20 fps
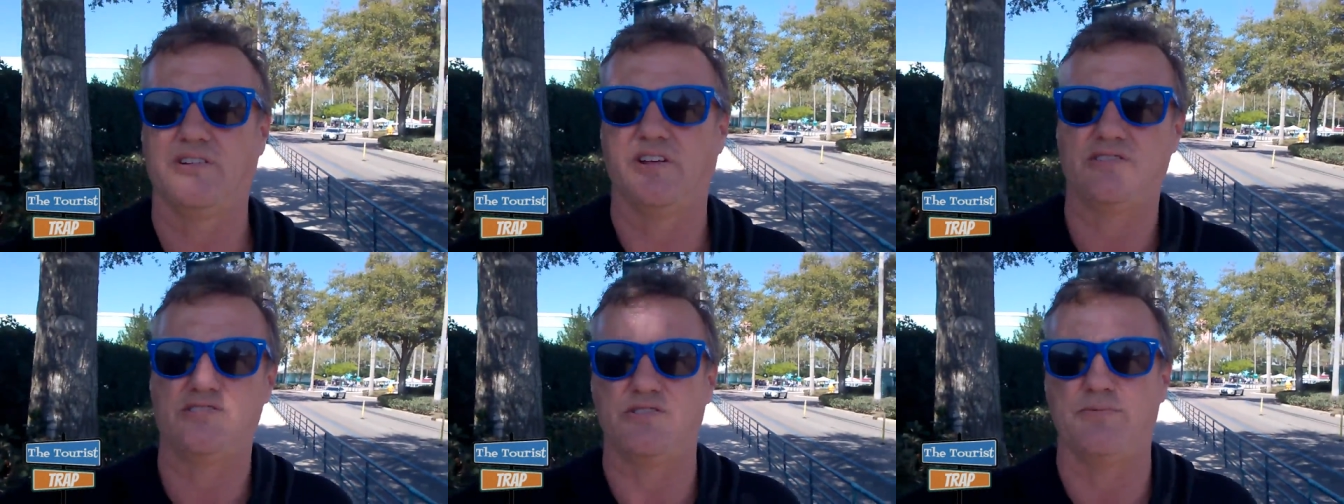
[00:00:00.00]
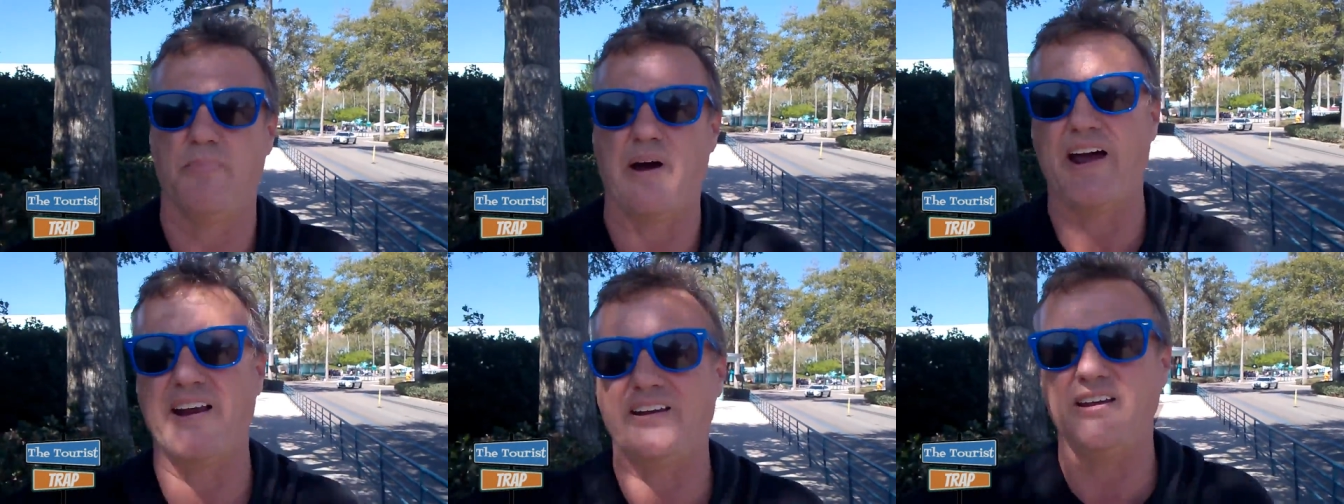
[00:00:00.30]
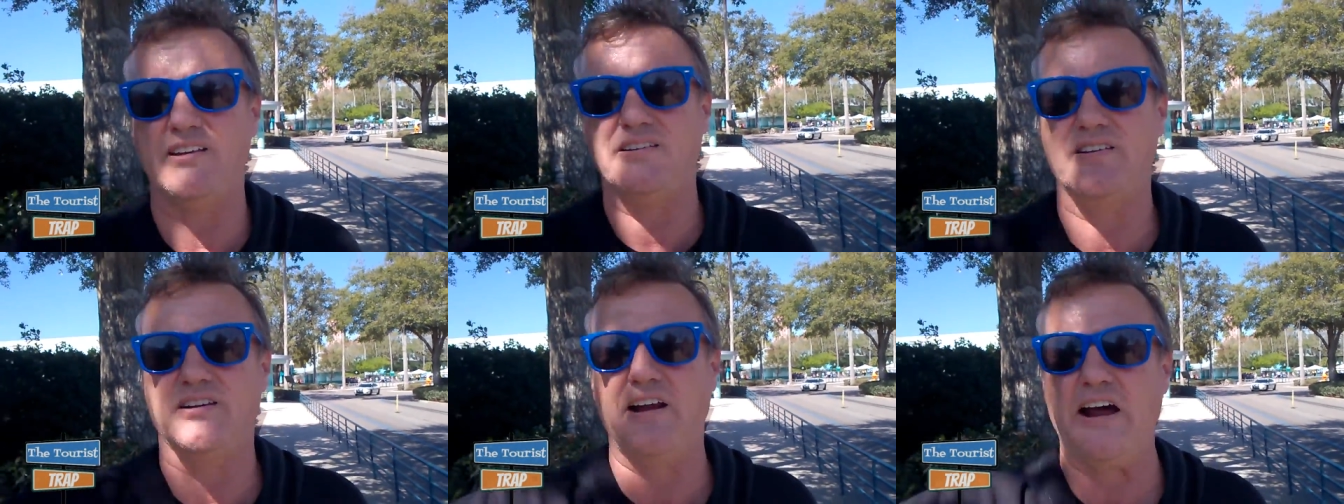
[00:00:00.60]
that you might
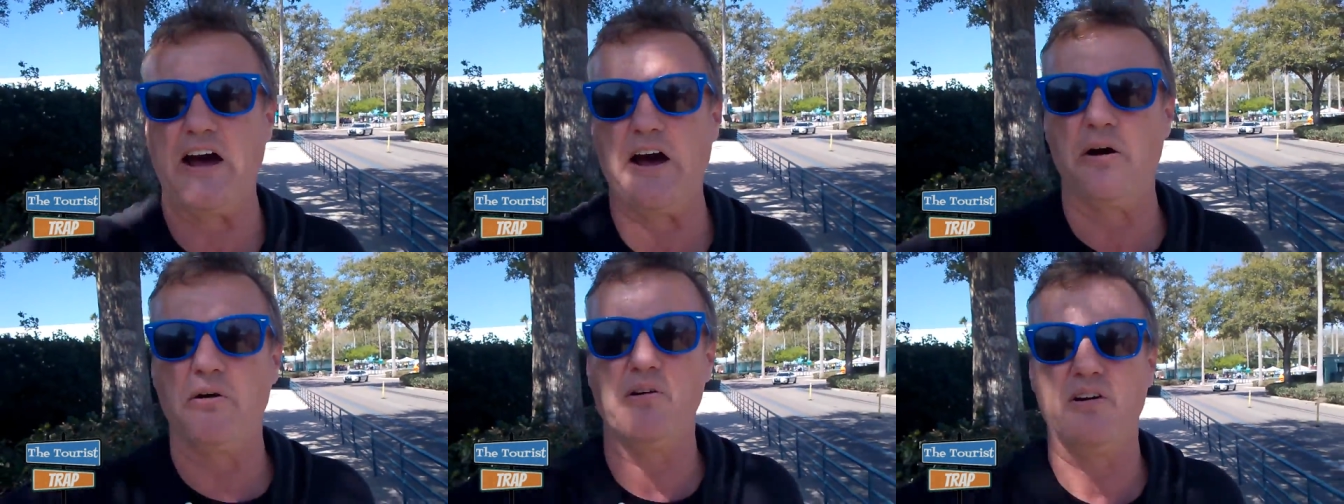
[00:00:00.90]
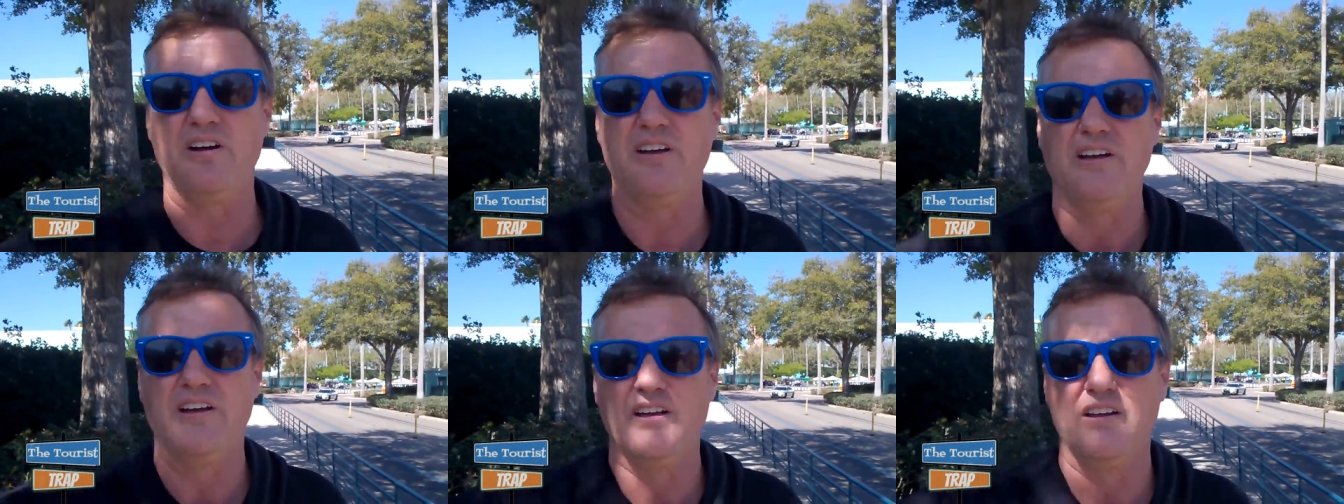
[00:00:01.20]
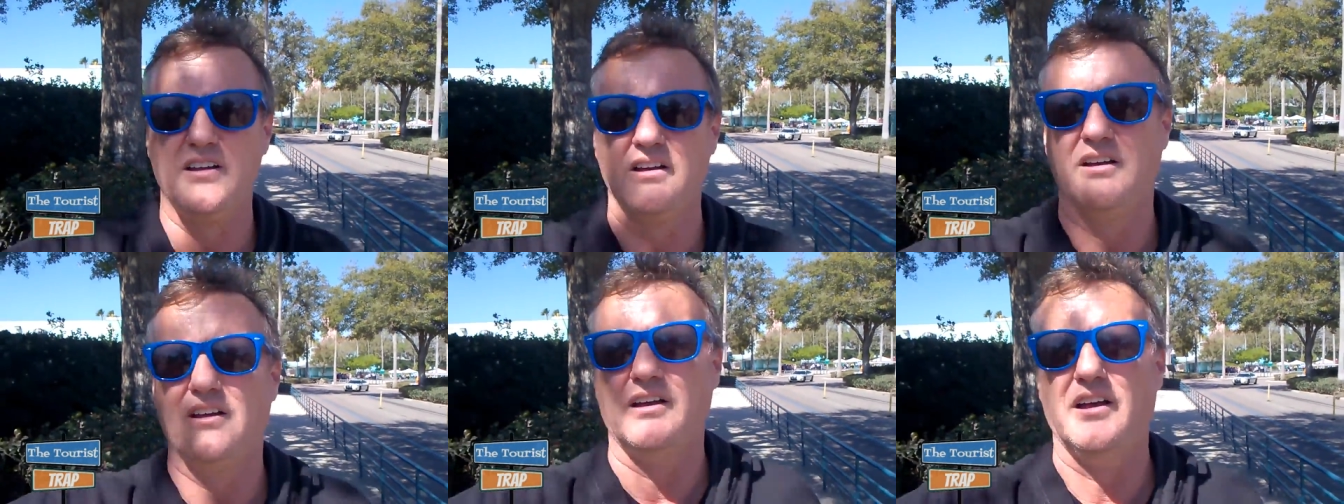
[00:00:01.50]
need to know.
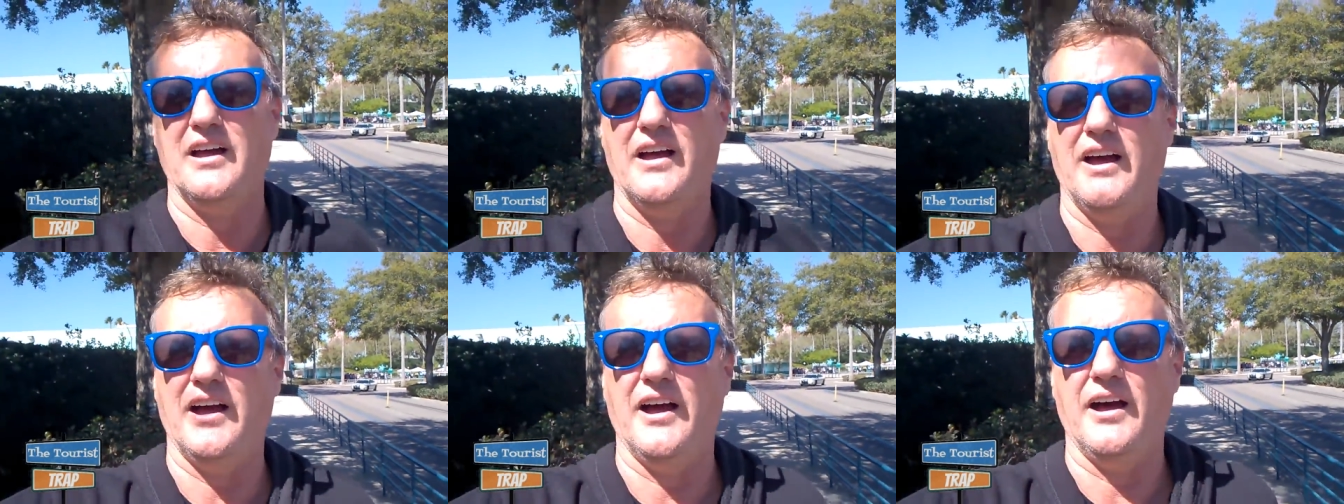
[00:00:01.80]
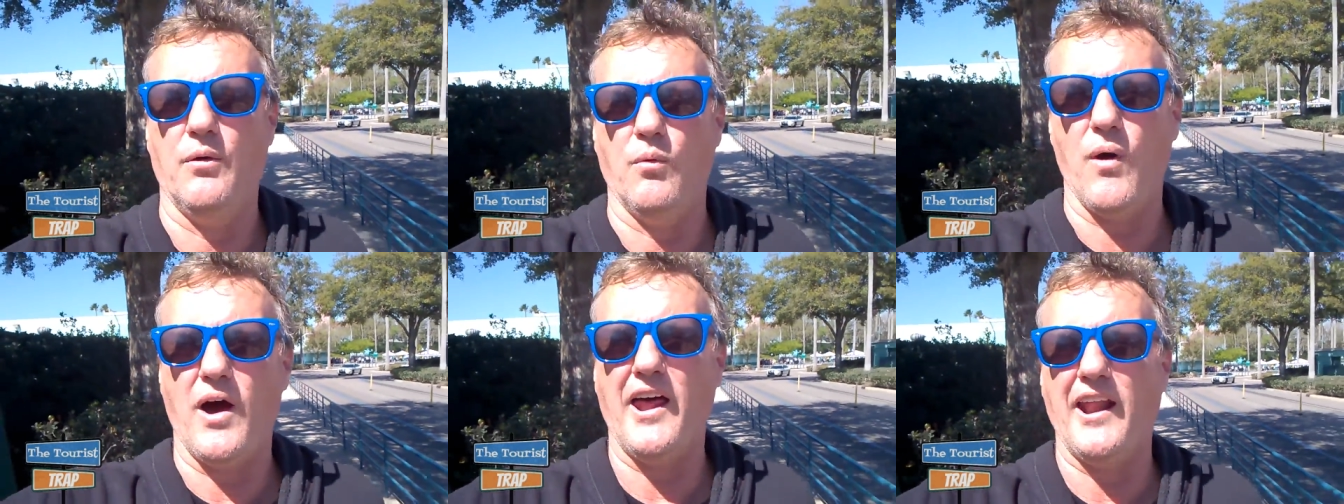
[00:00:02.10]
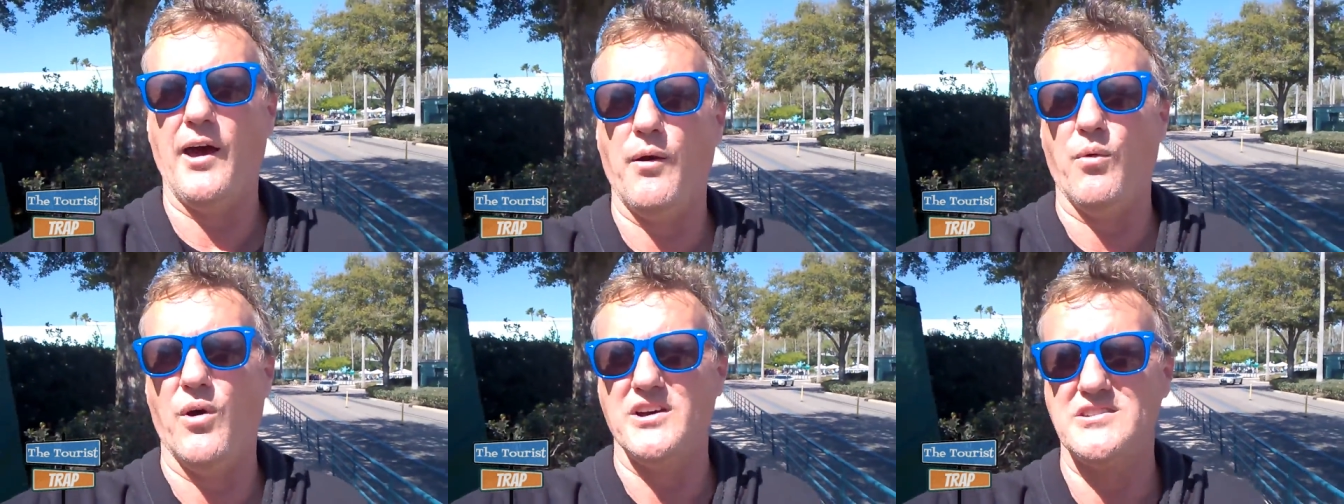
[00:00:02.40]
Uh,
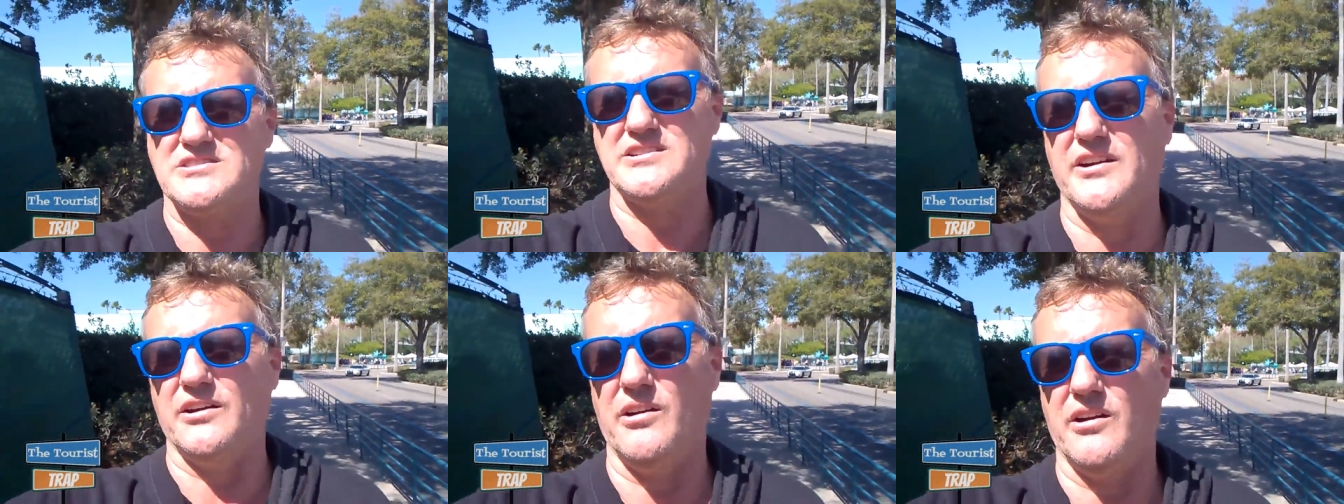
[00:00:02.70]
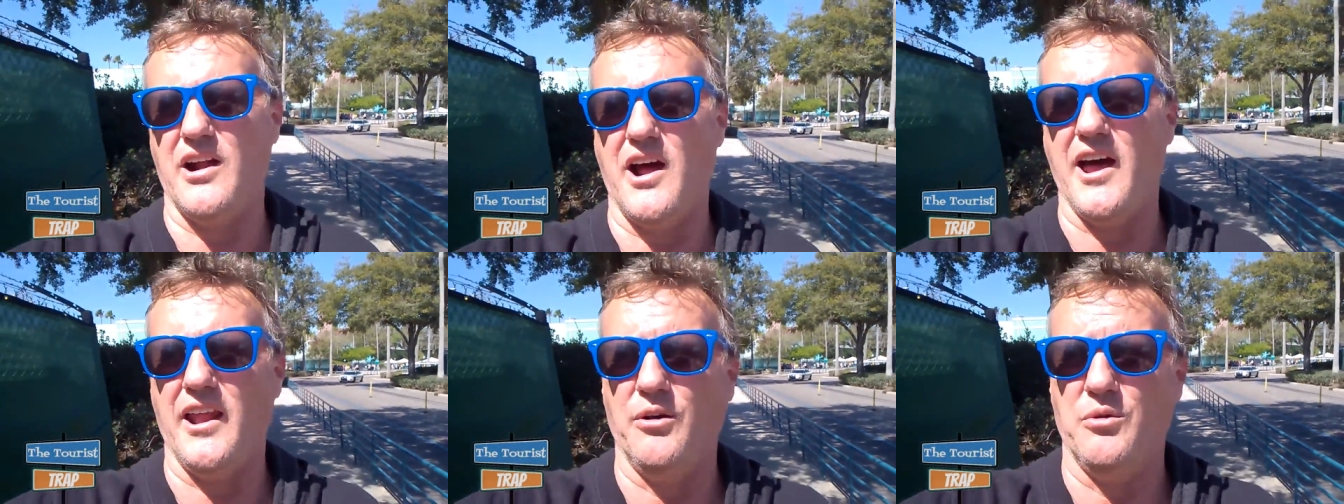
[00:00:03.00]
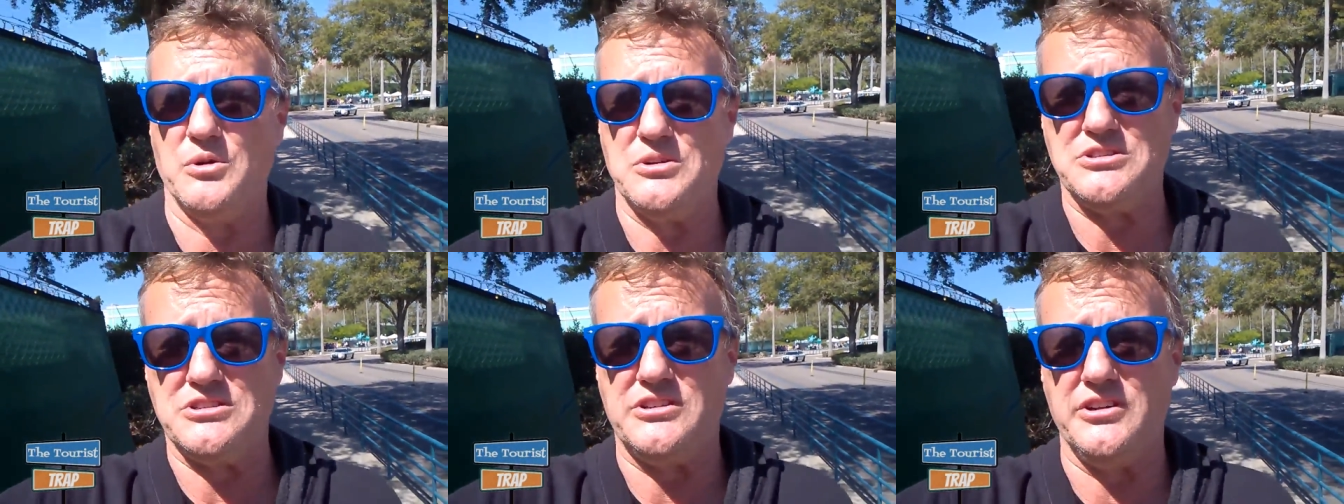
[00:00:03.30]
while I was here at
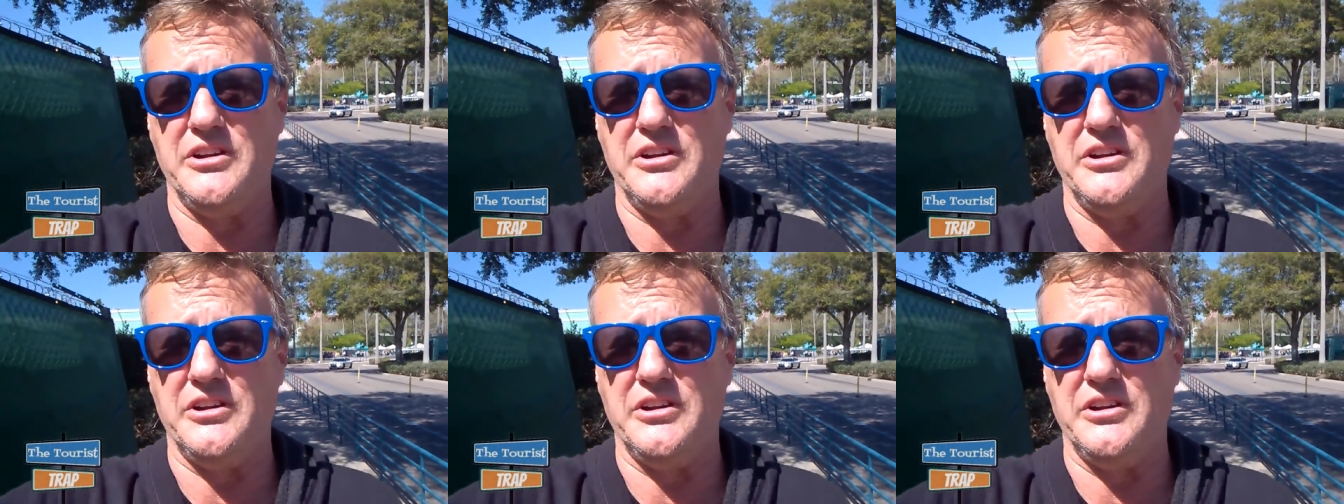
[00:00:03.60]
Hollywood